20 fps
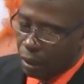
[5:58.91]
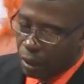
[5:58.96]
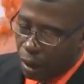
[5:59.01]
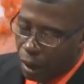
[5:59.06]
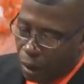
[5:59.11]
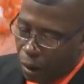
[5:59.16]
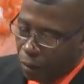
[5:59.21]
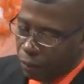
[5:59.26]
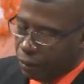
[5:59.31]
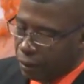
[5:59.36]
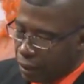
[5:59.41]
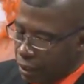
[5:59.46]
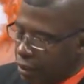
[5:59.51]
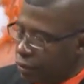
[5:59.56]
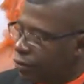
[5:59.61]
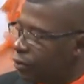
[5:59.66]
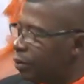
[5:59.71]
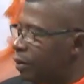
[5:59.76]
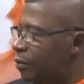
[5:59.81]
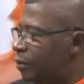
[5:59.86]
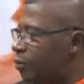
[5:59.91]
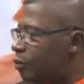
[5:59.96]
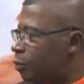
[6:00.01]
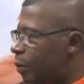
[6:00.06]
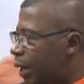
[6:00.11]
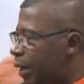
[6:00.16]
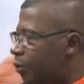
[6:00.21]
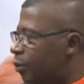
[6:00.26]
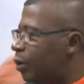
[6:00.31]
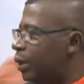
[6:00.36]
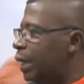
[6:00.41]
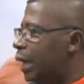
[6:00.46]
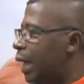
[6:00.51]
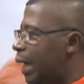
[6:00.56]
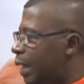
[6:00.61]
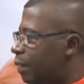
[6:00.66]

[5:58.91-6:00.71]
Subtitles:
How dangerous is marijuana,